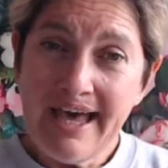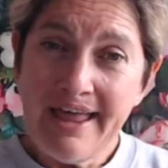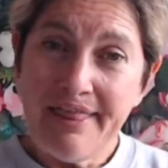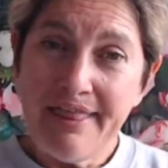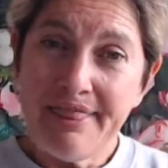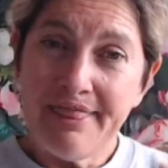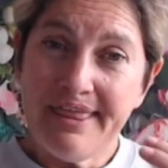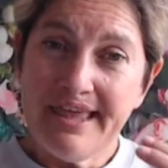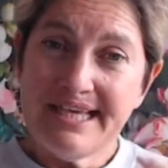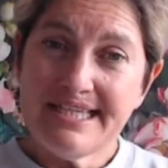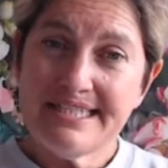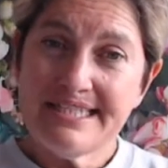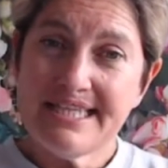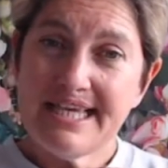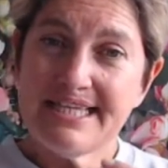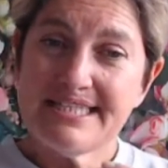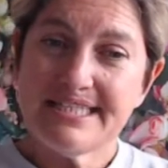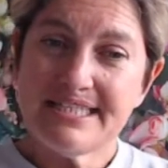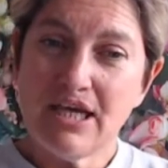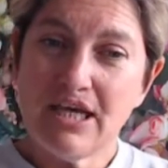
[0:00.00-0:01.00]
This
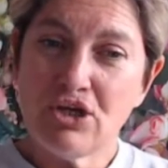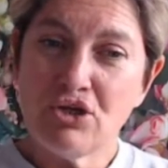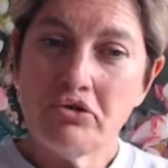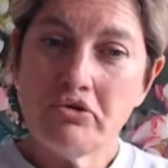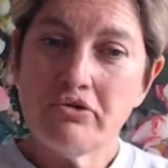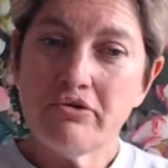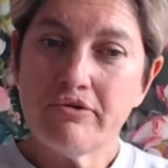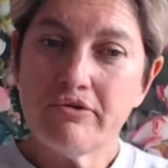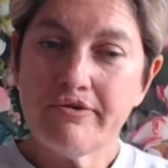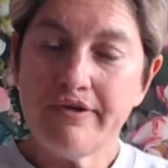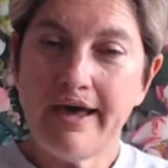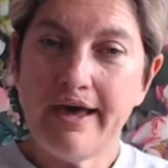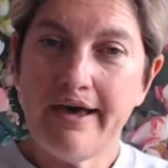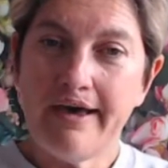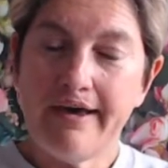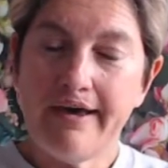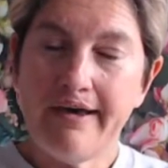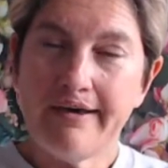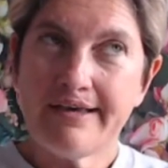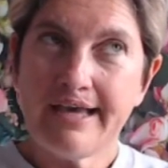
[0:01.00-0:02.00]
is
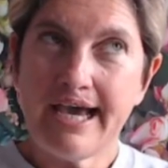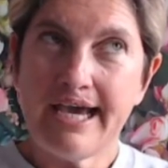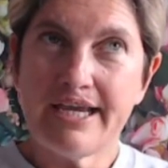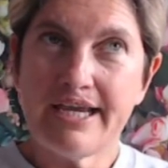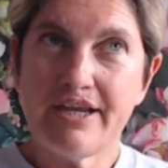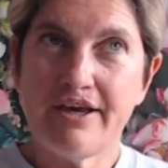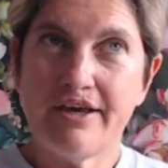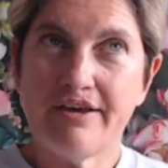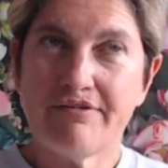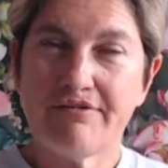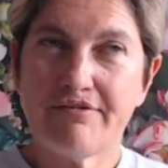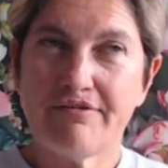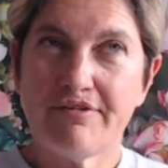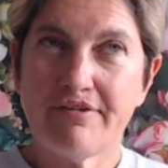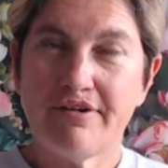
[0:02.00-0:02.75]
another kind of